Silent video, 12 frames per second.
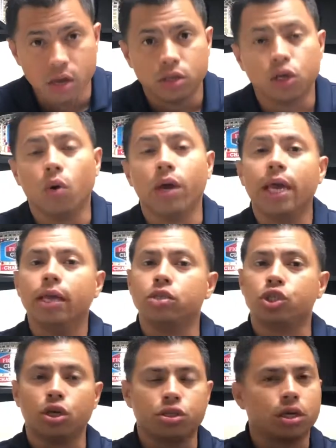So
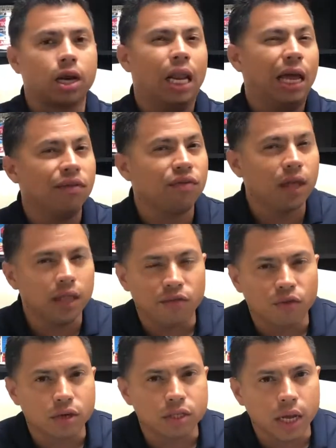just to clarify this
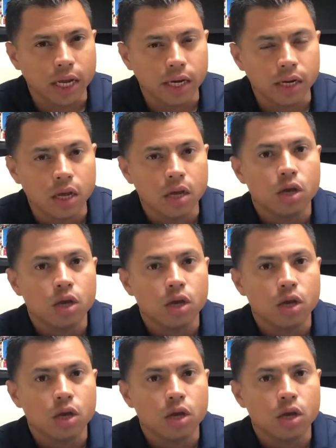for a second,